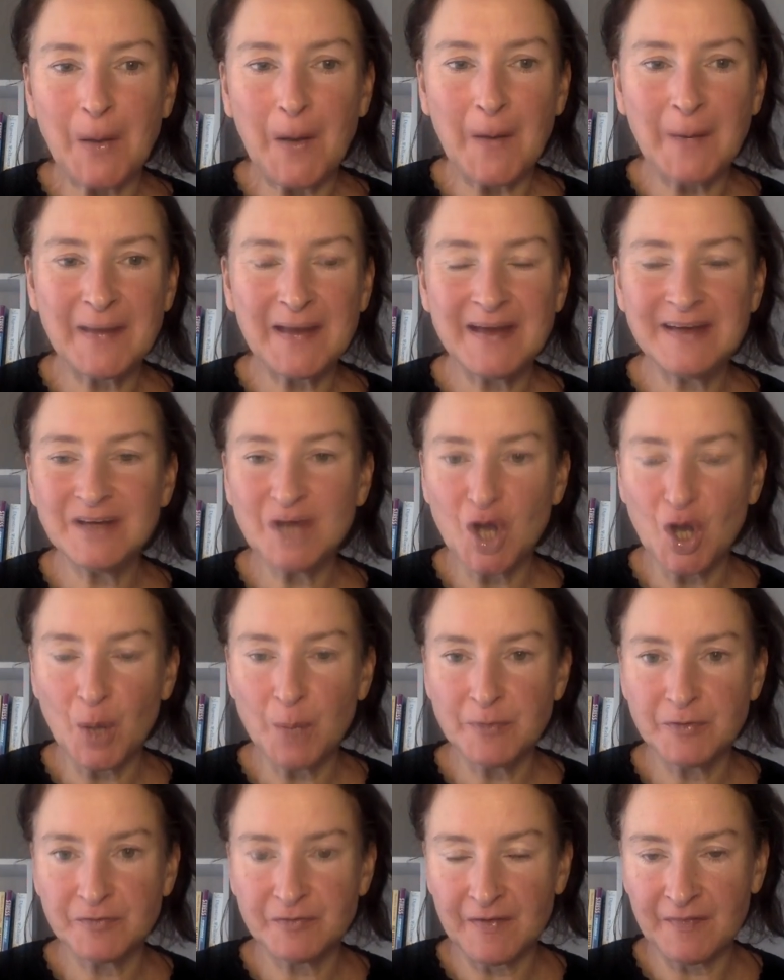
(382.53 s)
Okay, I
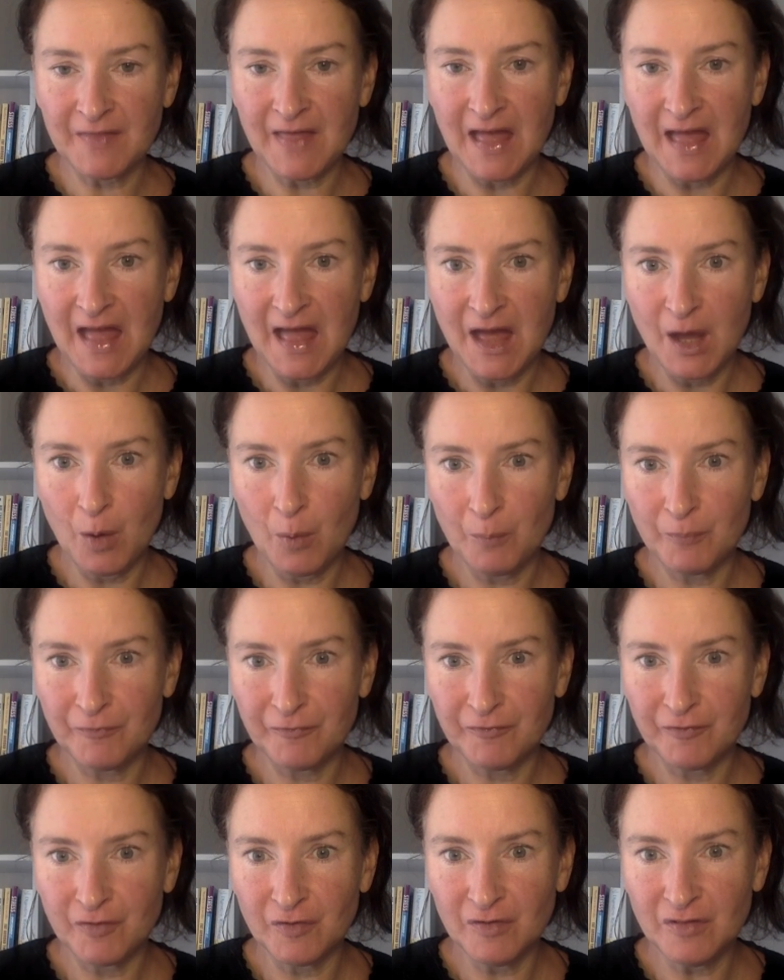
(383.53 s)
hope you found that
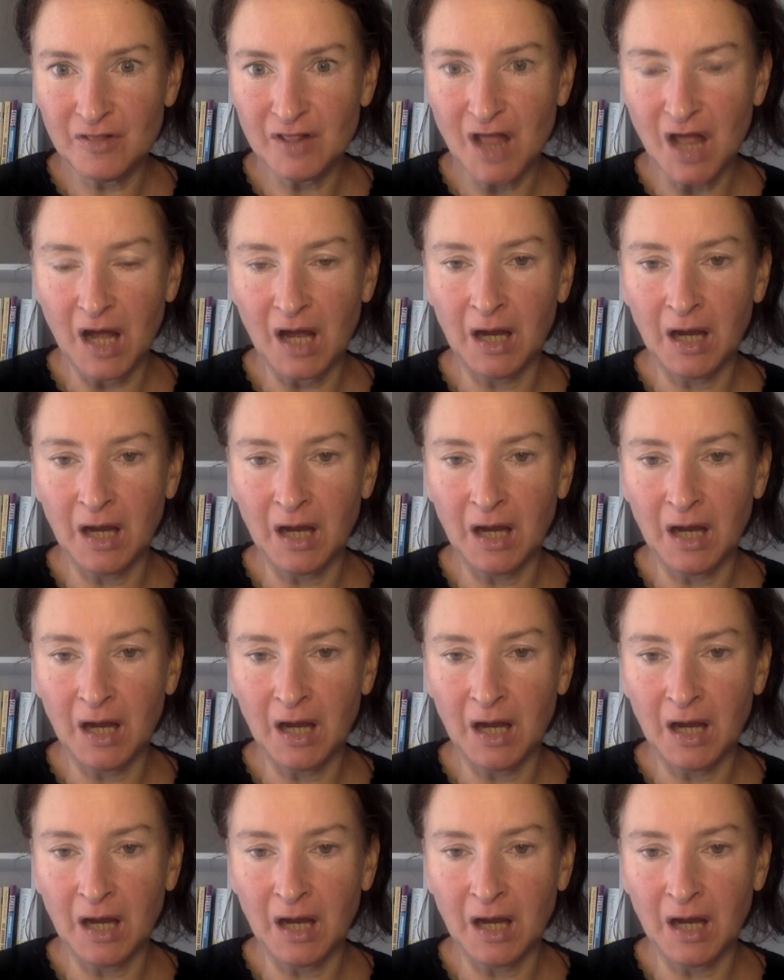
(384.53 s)
helpful.